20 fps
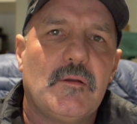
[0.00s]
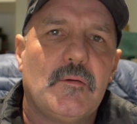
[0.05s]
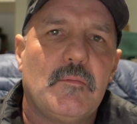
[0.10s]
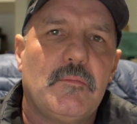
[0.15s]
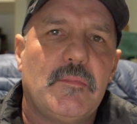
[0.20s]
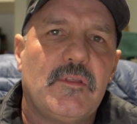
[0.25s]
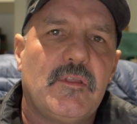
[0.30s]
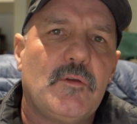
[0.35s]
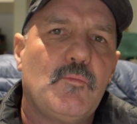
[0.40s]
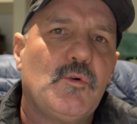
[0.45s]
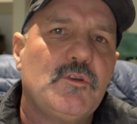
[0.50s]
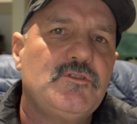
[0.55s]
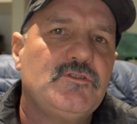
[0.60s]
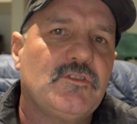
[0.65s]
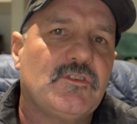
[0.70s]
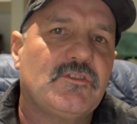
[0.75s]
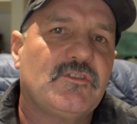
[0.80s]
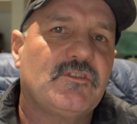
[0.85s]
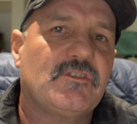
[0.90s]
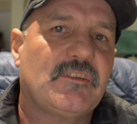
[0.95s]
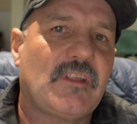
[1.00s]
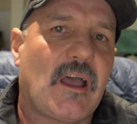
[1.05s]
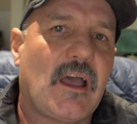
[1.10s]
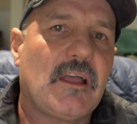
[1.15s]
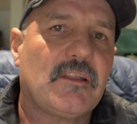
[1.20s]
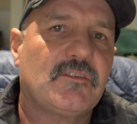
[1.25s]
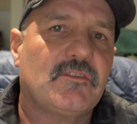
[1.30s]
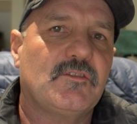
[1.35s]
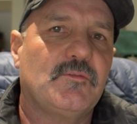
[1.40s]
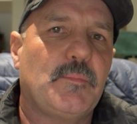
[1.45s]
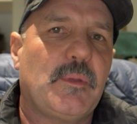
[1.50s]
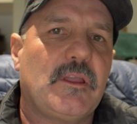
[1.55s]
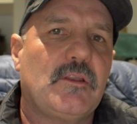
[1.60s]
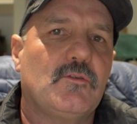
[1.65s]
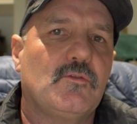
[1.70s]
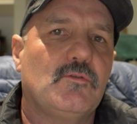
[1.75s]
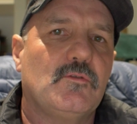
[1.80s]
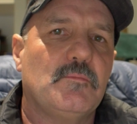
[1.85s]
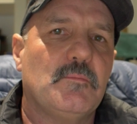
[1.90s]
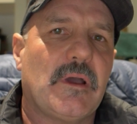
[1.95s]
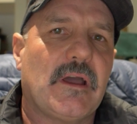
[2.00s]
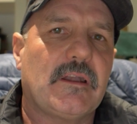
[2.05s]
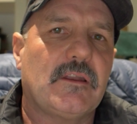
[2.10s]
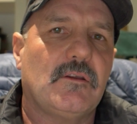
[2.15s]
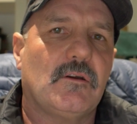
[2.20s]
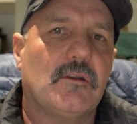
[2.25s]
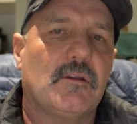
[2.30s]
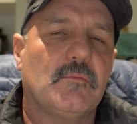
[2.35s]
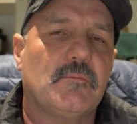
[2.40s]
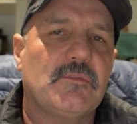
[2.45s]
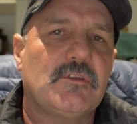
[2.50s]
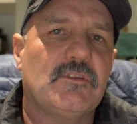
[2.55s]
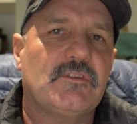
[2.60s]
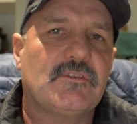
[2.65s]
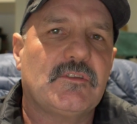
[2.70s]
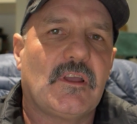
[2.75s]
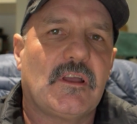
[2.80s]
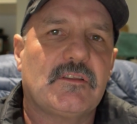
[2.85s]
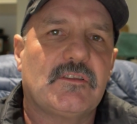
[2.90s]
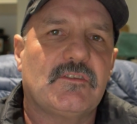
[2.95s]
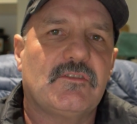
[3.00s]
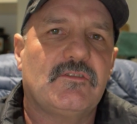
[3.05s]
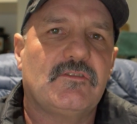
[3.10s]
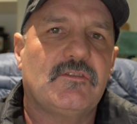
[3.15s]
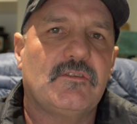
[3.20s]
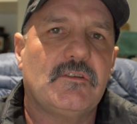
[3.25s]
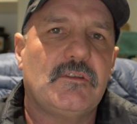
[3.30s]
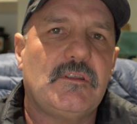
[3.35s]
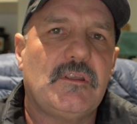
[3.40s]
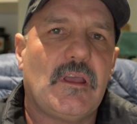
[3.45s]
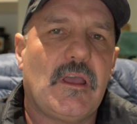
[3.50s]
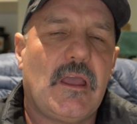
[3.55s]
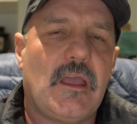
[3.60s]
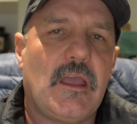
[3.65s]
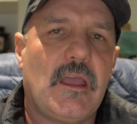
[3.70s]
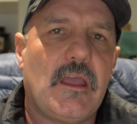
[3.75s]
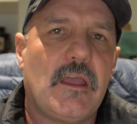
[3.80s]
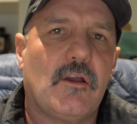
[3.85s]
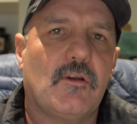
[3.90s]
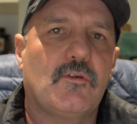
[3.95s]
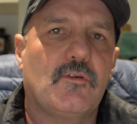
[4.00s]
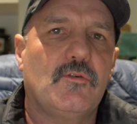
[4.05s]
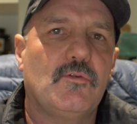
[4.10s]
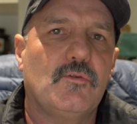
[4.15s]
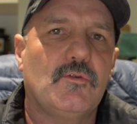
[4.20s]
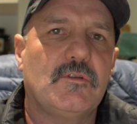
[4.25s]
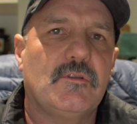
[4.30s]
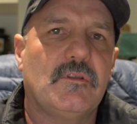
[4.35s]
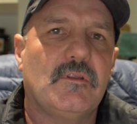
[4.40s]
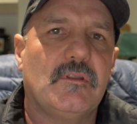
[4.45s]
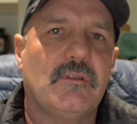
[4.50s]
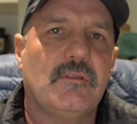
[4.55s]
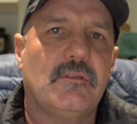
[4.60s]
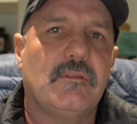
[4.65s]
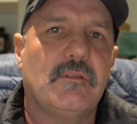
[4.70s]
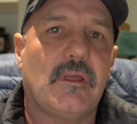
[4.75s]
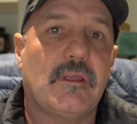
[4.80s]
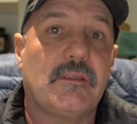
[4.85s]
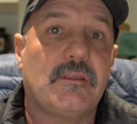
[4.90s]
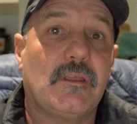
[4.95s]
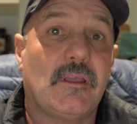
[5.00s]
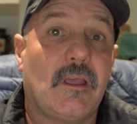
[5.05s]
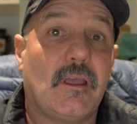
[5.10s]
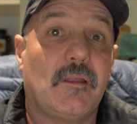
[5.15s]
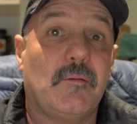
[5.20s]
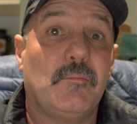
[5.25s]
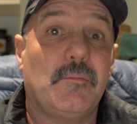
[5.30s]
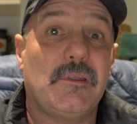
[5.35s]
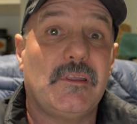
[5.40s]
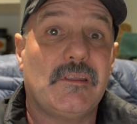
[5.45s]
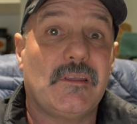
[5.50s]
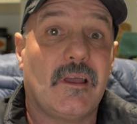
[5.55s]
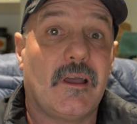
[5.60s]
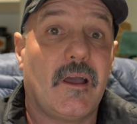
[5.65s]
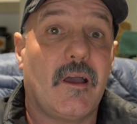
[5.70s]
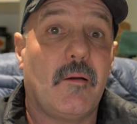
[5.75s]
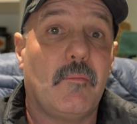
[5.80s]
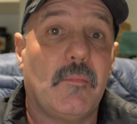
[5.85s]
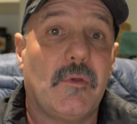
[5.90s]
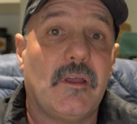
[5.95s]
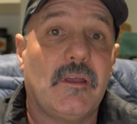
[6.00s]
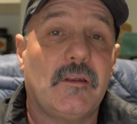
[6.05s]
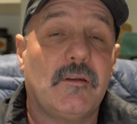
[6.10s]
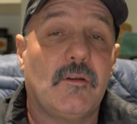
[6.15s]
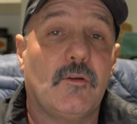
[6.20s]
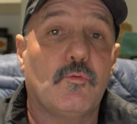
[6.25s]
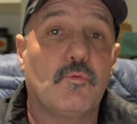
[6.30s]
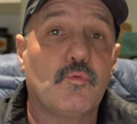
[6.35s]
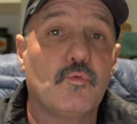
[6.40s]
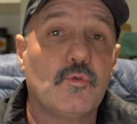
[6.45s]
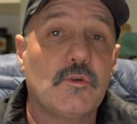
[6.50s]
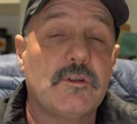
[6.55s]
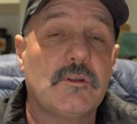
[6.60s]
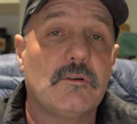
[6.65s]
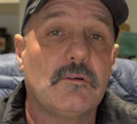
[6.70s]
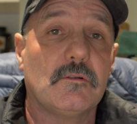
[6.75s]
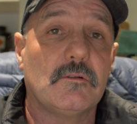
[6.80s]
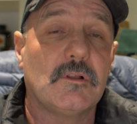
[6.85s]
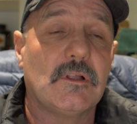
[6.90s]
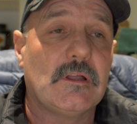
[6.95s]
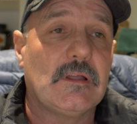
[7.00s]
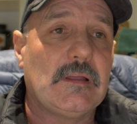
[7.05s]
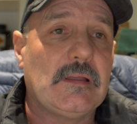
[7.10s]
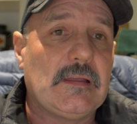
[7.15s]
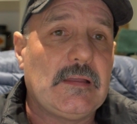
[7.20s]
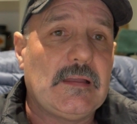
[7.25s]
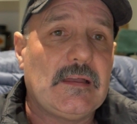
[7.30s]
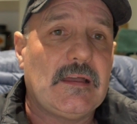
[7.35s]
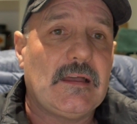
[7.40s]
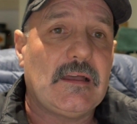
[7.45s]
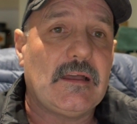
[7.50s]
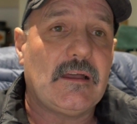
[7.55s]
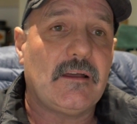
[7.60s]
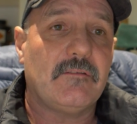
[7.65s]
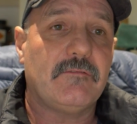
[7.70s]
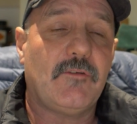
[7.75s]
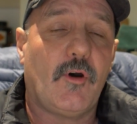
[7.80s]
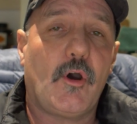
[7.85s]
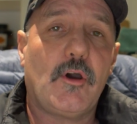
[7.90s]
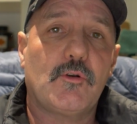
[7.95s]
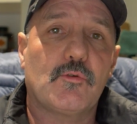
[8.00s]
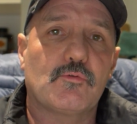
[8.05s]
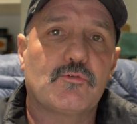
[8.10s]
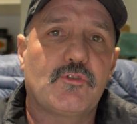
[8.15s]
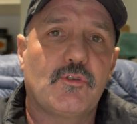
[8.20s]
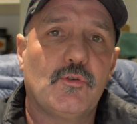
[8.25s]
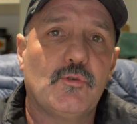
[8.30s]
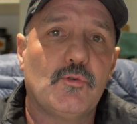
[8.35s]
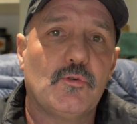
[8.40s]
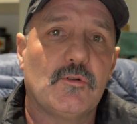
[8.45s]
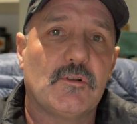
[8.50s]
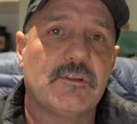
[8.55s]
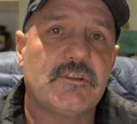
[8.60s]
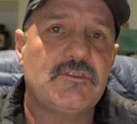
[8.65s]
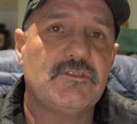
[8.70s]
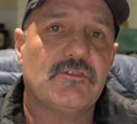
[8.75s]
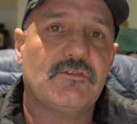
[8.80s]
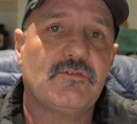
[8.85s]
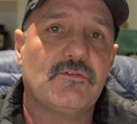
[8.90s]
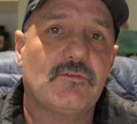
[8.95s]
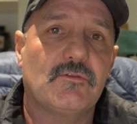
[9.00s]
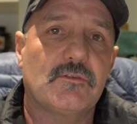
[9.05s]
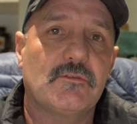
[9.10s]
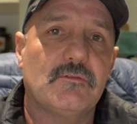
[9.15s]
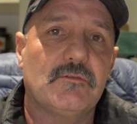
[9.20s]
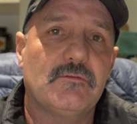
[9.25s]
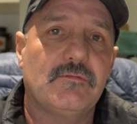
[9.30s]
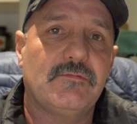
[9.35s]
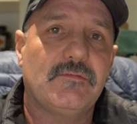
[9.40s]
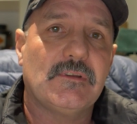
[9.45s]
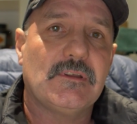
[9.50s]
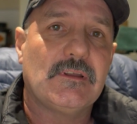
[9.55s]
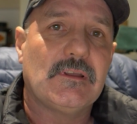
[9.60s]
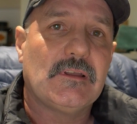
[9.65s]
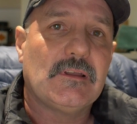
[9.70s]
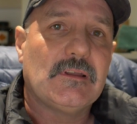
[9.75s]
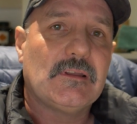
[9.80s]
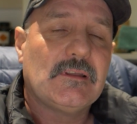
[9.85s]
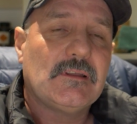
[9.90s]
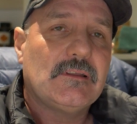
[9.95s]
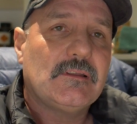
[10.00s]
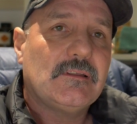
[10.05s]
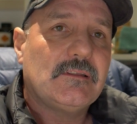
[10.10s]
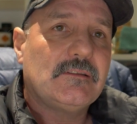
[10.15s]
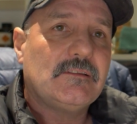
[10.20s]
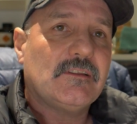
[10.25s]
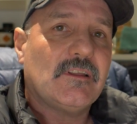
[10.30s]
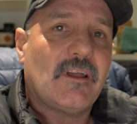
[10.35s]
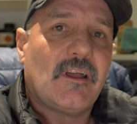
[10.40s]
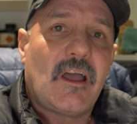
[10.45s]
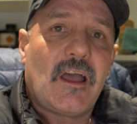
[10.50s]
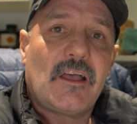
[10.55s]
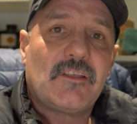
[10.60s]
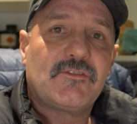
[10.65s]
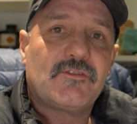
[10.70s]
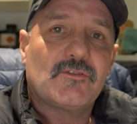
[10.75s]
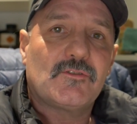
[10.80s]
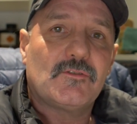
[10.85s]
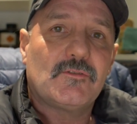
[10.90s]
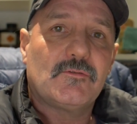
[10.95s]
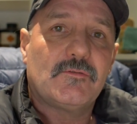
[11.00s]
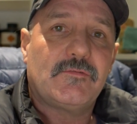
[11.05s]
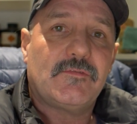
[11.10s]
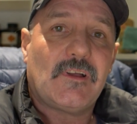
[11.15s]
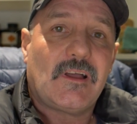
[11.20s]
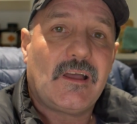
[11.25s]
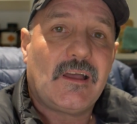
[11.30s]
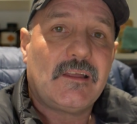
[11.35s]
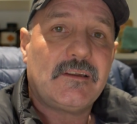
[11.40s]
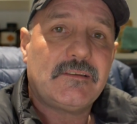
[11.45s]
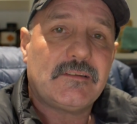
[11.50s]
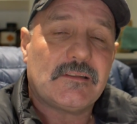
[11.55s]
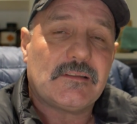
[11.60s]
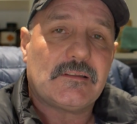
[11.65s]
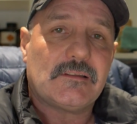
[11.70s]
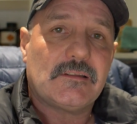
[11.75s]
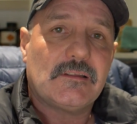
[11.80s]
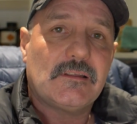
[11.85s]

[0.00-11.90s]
But then once you start to spend good money on them, you start to see how good they can become and a real vital tool in your sort of arsenal for hunting.